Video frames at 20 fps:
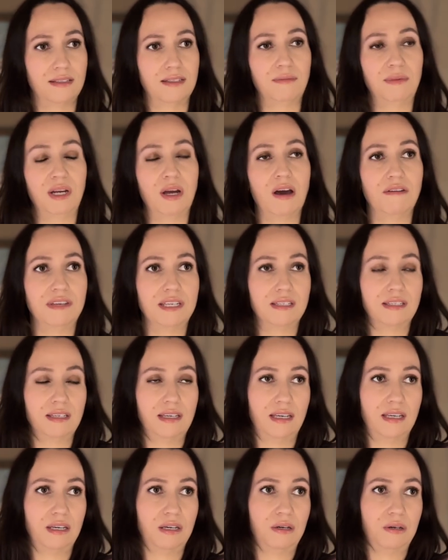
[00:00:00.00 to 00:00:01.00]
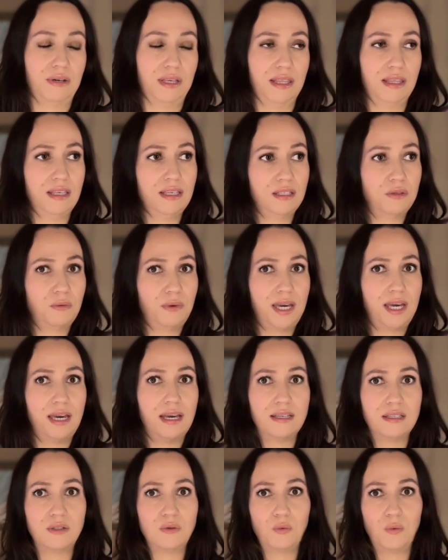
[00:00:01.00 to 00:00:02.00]
I mean, obviously I can go in this way
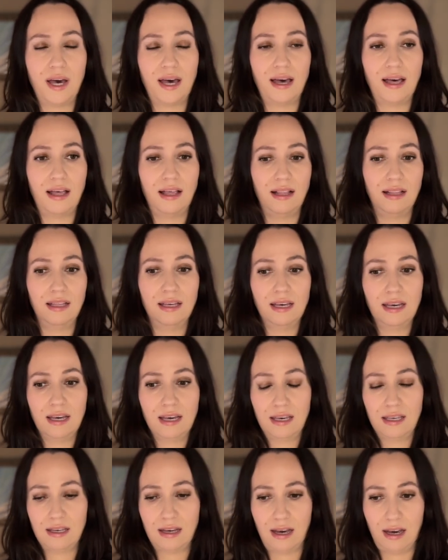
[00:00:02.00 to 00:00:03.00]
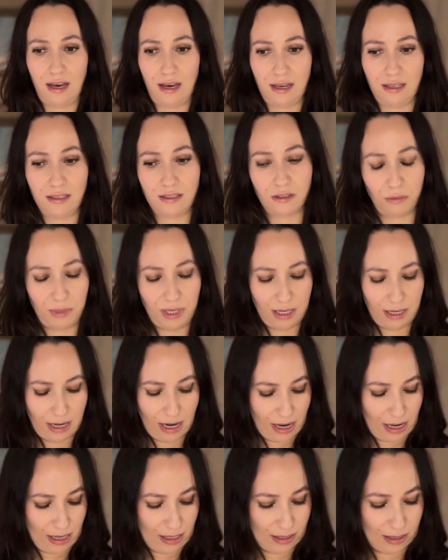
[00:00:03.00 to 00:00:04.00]
as well. This will be a
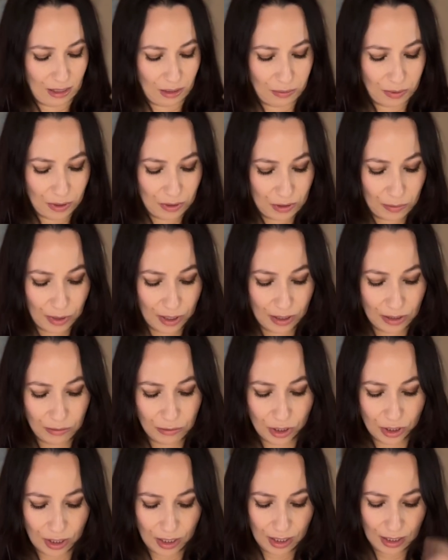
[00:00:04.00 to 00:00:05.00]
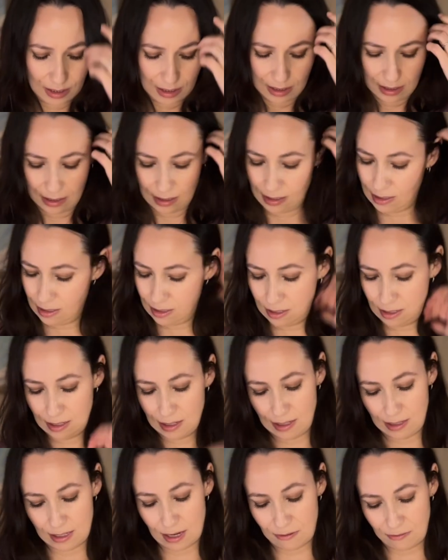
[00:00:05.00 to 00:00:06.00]
nice like postpartum shirt.
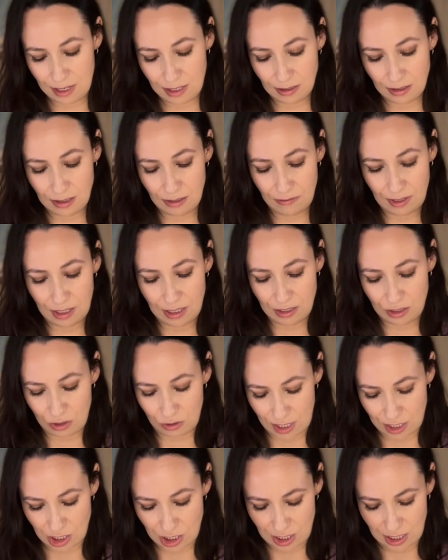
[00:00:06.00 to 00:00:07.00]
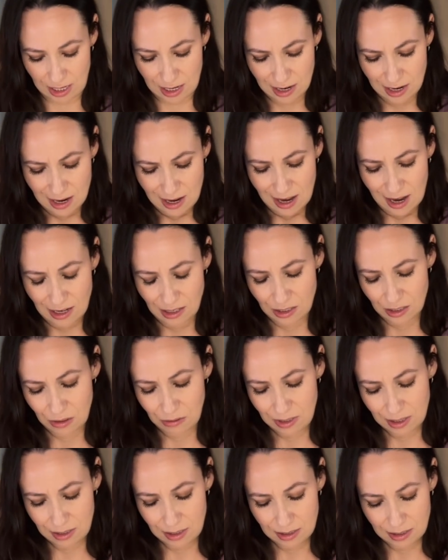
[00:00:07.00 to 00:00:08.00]
Definitely very stretchy. I don't
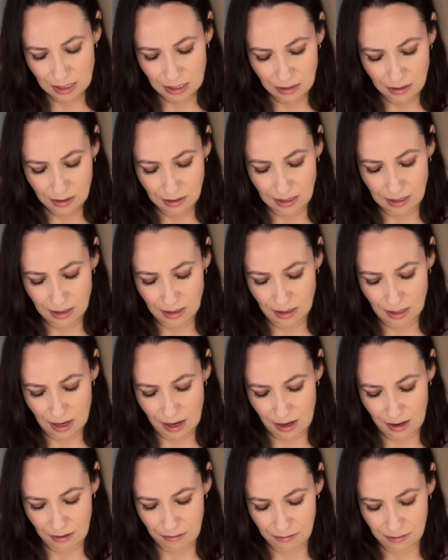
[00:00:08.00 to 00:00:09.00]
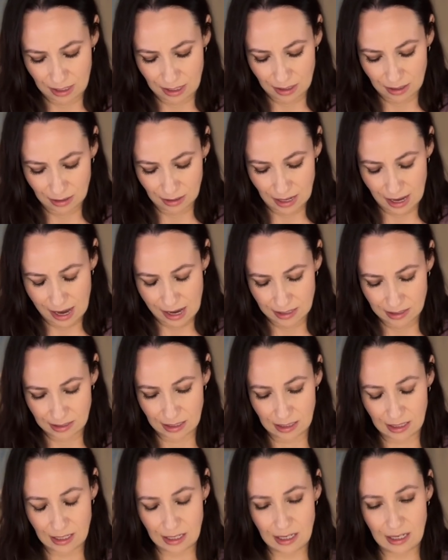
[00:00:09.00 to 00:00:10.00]
necessarily love the
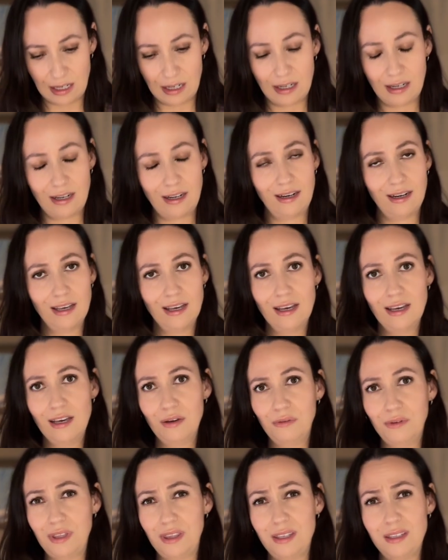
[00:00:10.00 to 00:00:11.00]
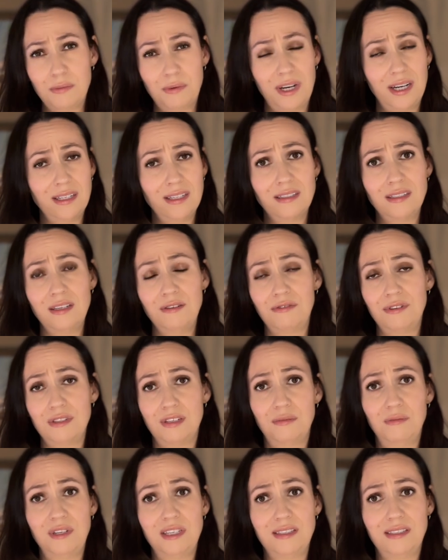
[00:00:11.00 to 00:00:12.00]
elastic here with this pregnancy for
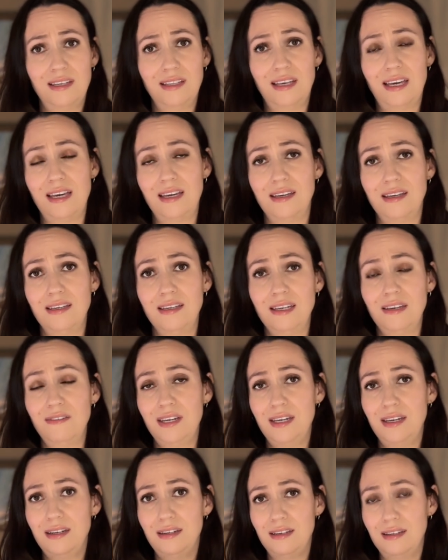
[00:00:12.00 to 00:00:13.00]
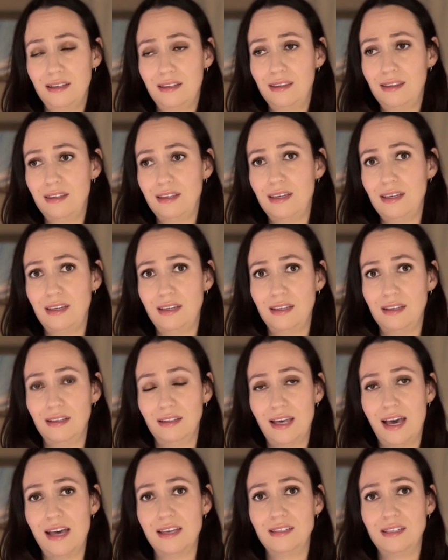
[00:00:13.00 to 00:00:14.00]
some reason. Like even the
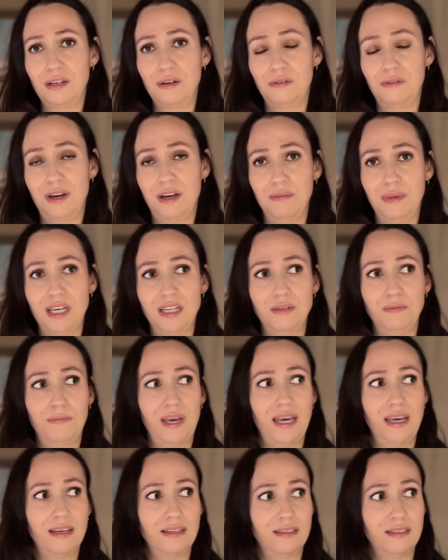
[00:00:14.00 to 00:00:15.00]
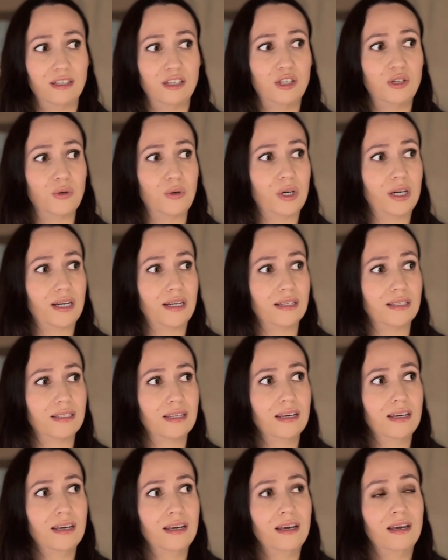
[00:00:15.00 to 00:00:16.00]
elastic around my pants and shorts
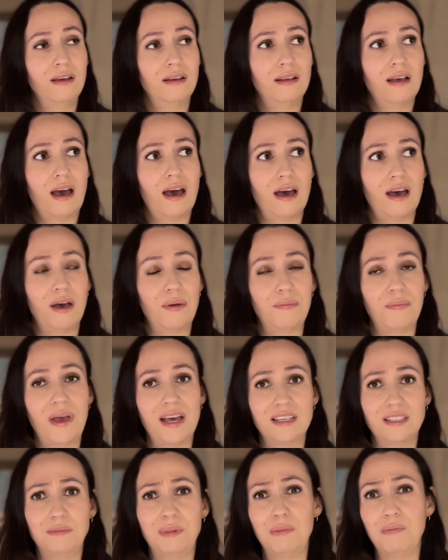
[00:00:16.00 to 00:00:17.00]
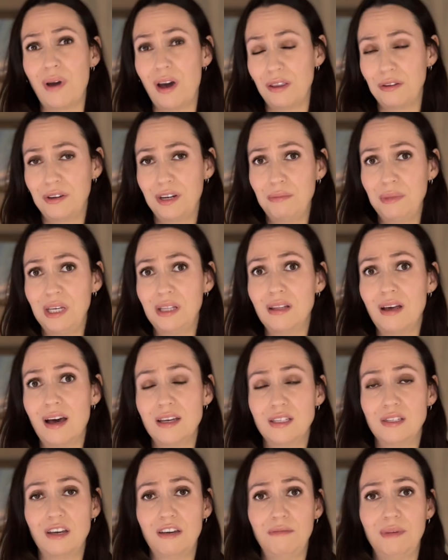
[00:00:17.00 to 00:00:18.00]
has been bothering me a lot,
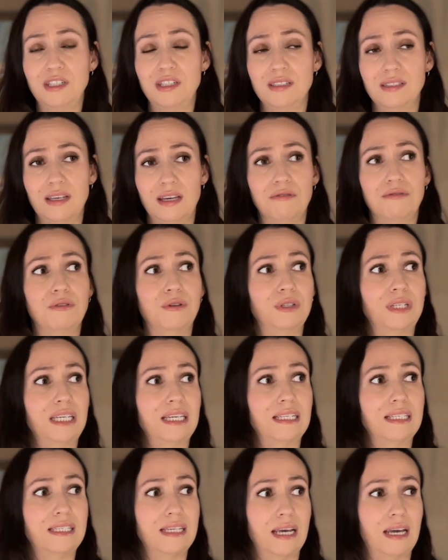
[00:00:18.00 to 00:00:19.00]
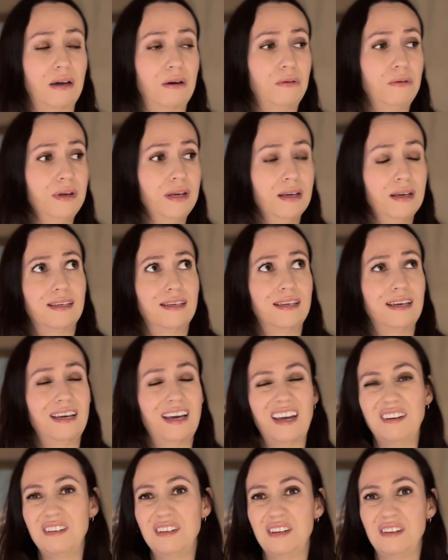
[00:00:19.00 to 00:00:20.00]
so I've been just like folding it down. I
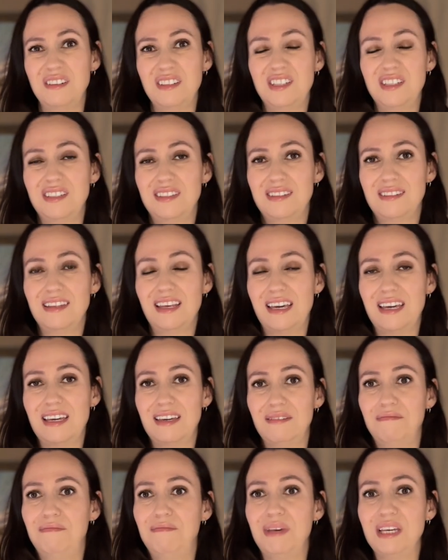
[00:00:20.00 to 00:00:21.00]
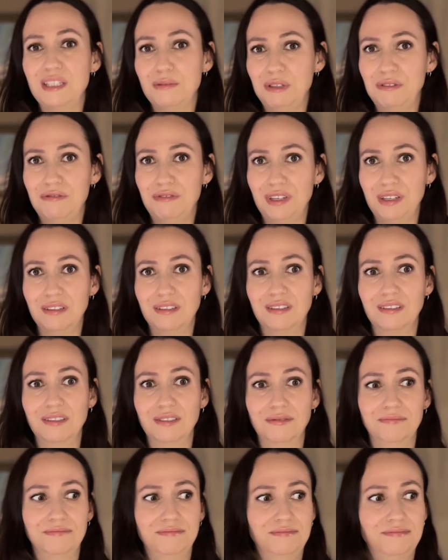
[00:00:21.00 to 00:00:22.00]
don't know, it's just like it makes me
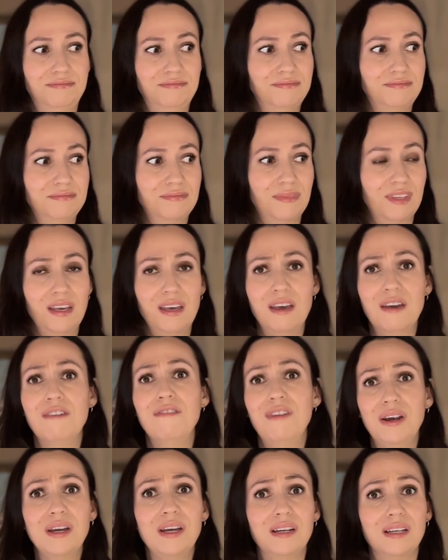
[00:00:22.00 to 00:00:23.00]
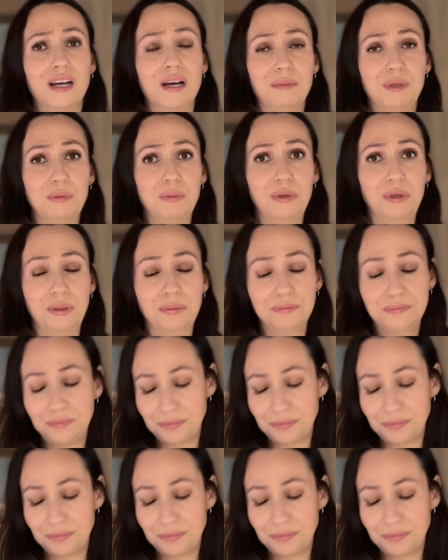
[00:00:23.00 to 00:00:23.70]
feel very uncomfortable.